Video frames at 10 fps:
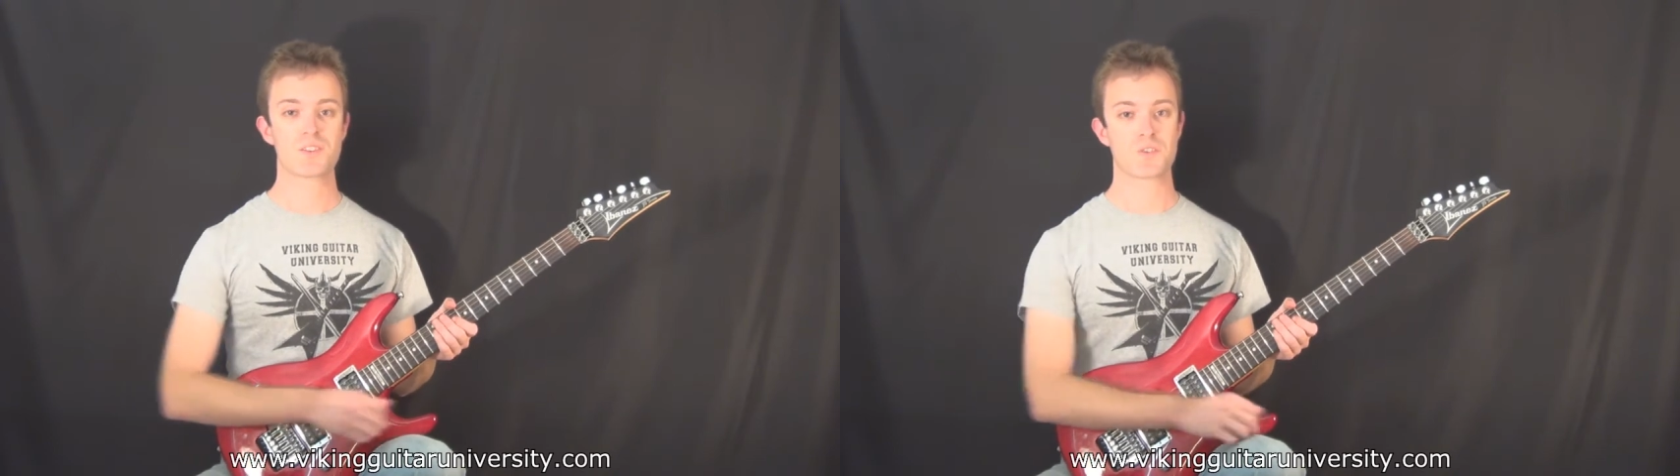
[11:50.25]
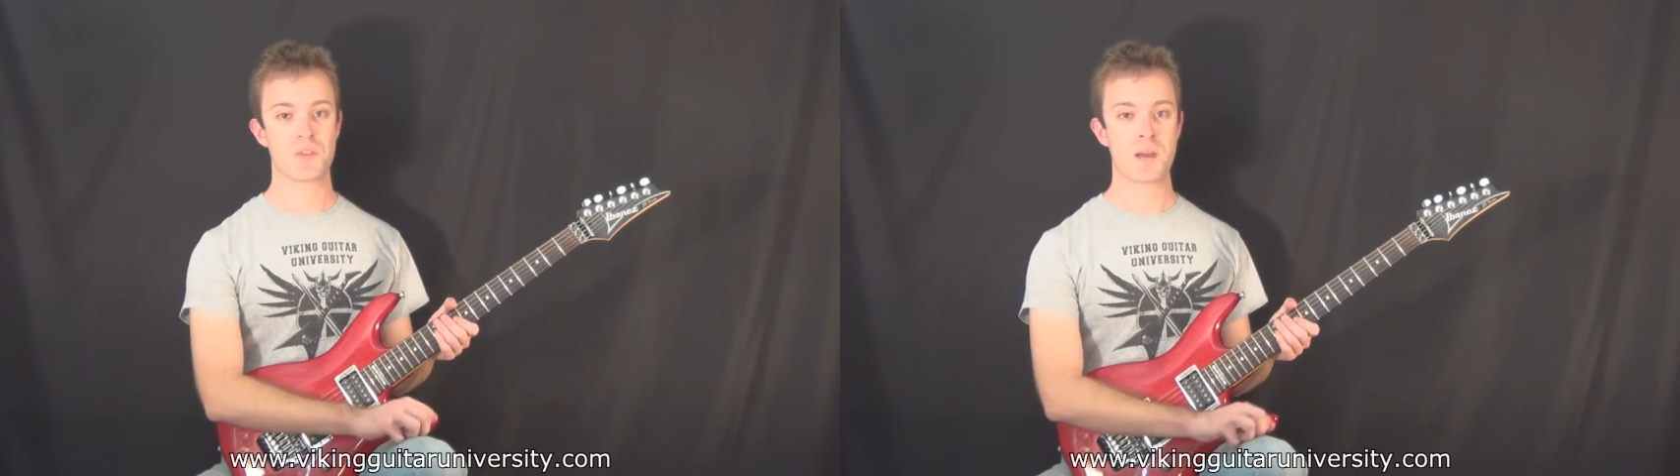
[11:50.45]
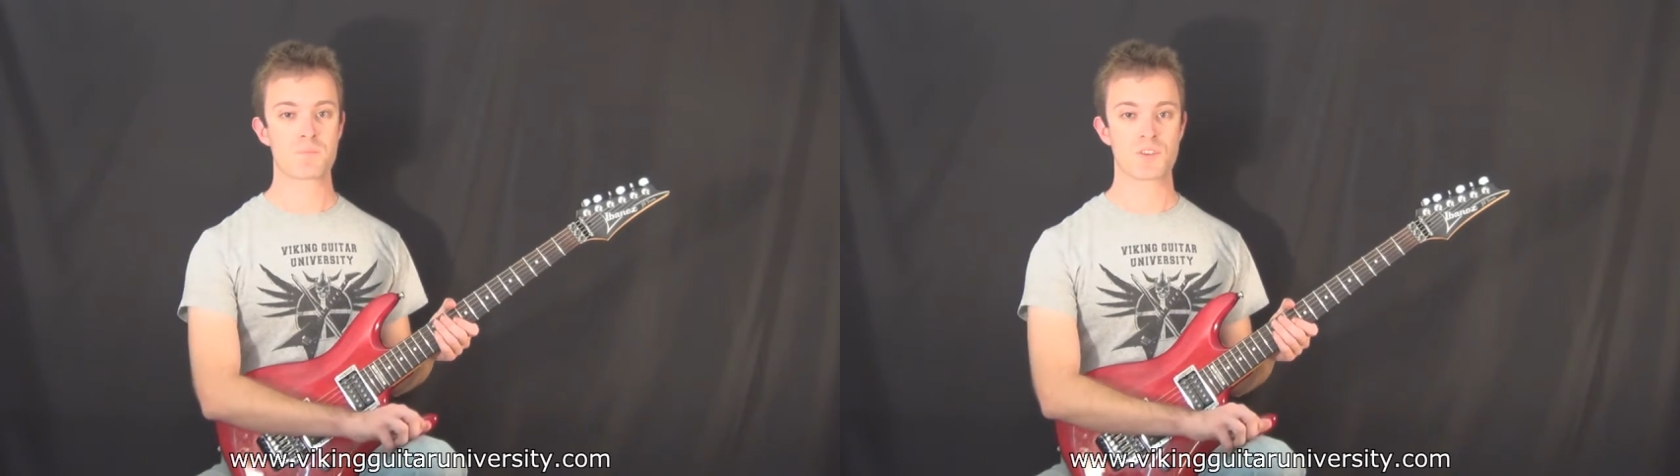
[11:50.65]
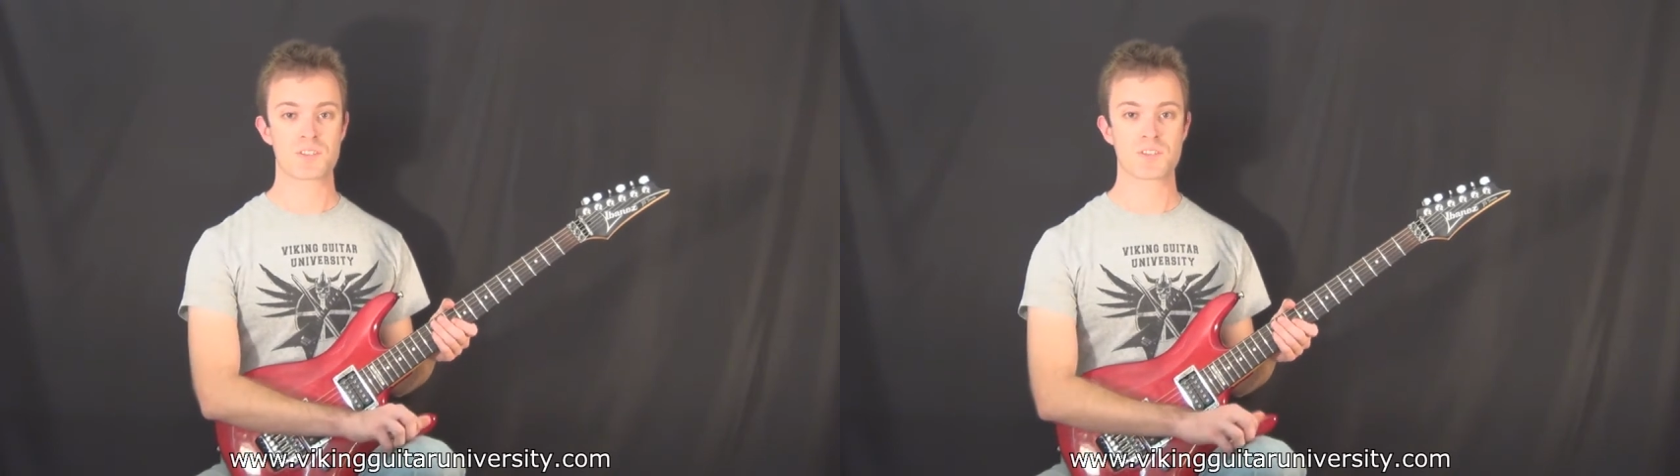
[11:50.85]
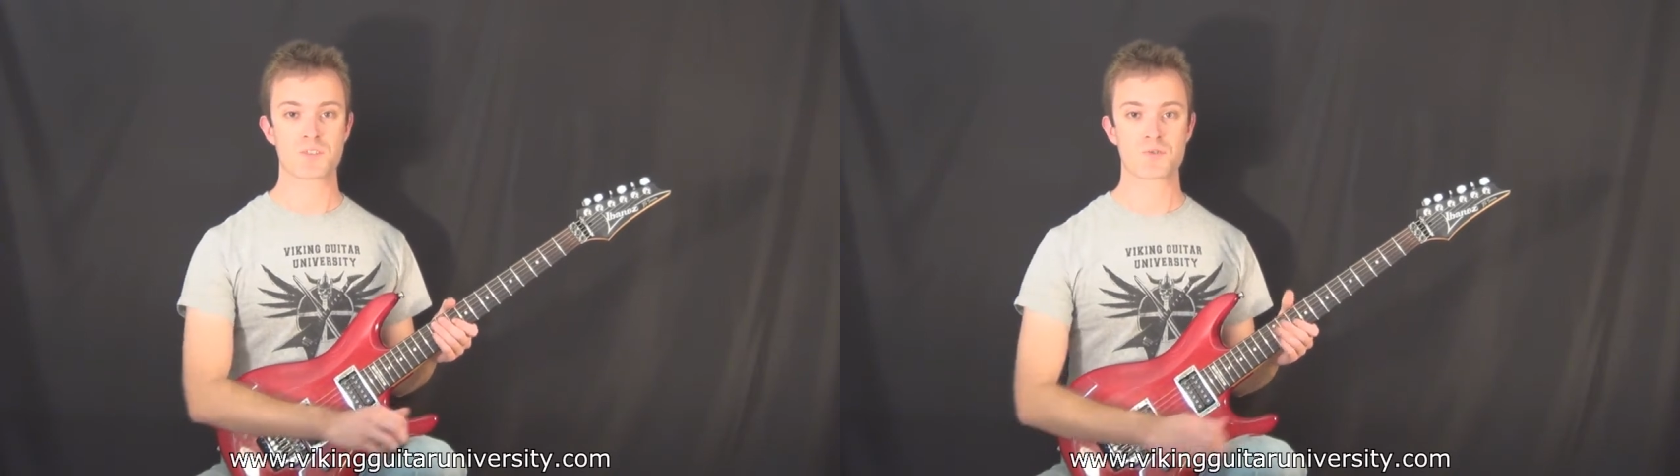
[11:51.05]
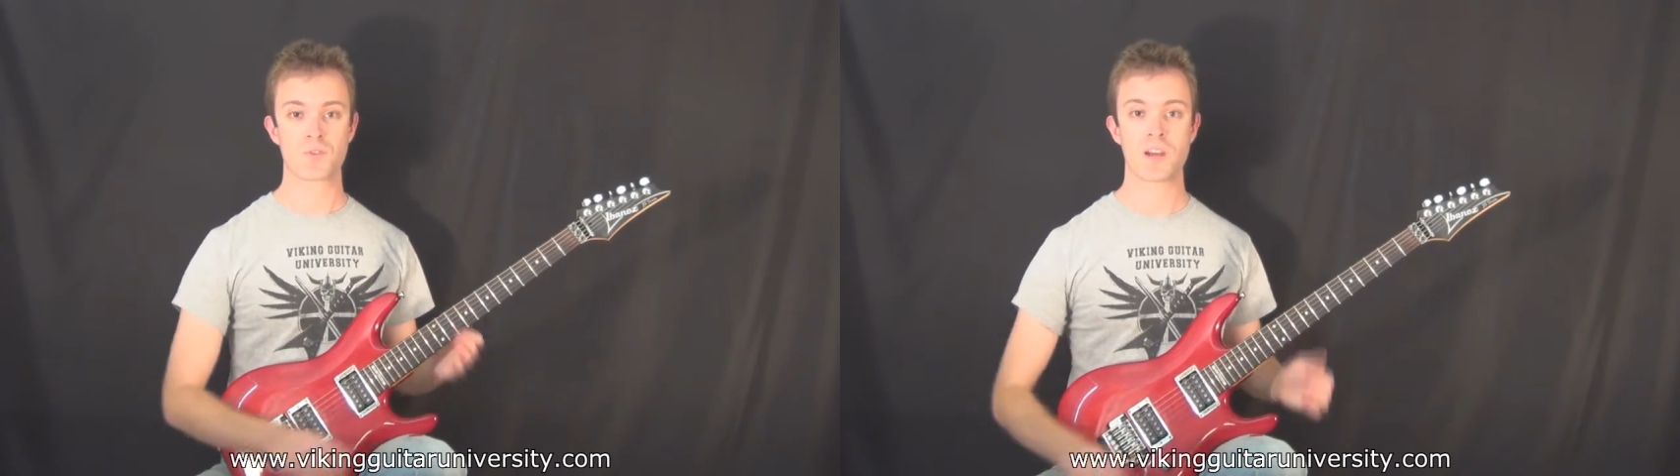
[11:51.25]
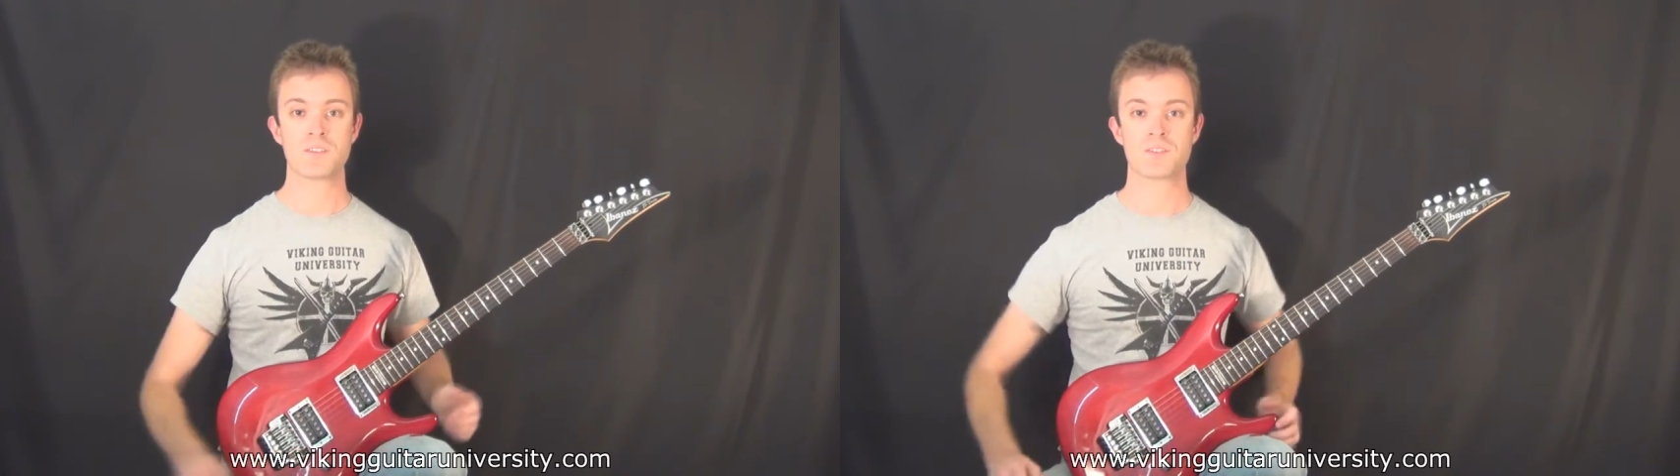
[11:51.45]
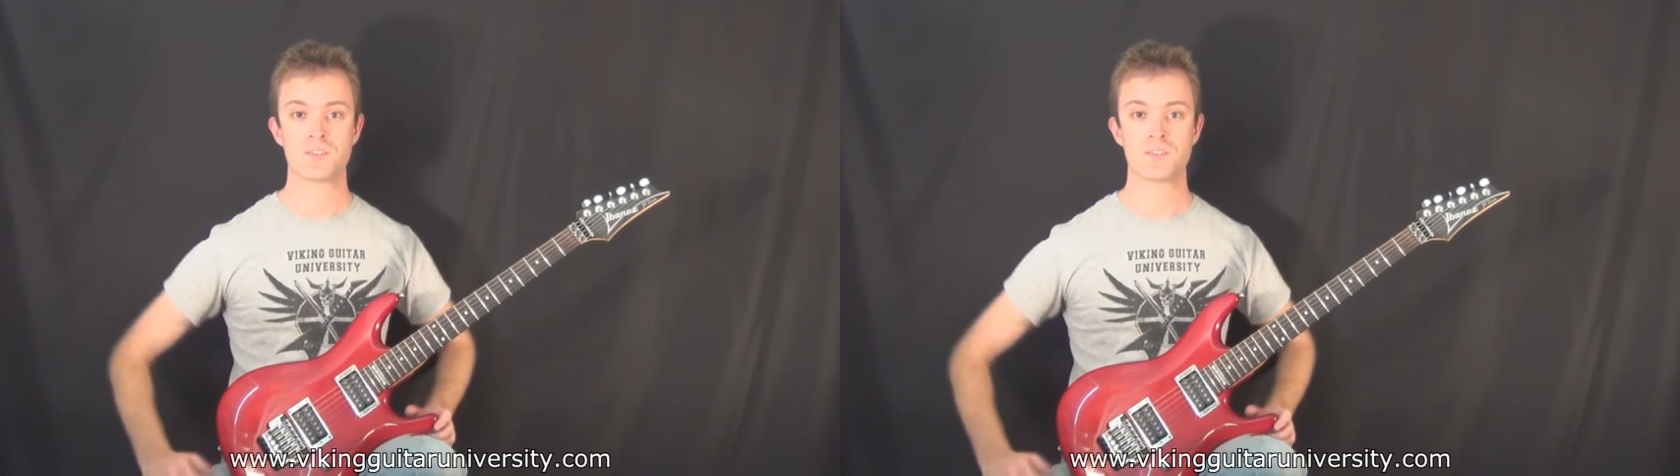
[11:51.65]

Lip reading: So that brings us right